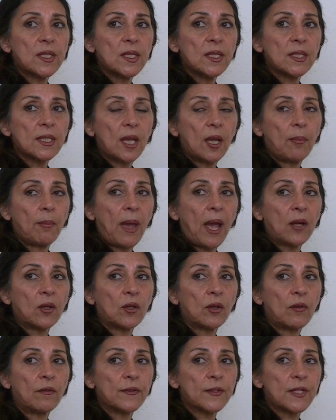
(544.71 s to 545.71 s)
is a
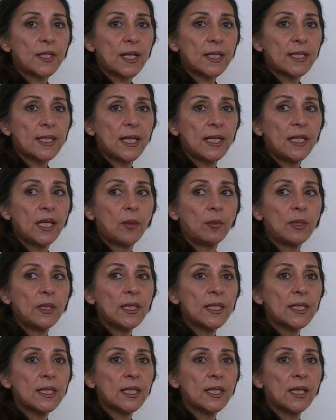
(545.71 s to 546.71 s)
manner of
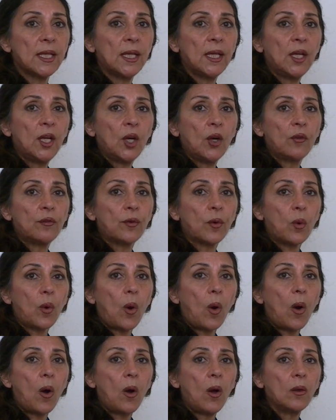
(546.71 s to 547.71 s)
sustainability for
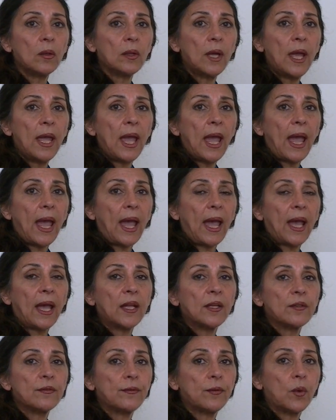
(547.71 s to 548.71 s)
all
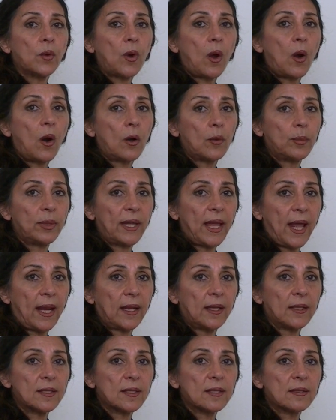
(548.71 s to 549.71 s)
and for our
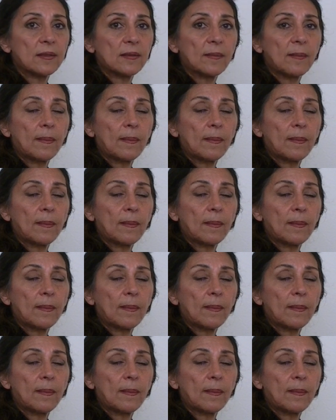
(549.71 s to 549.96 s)
planet.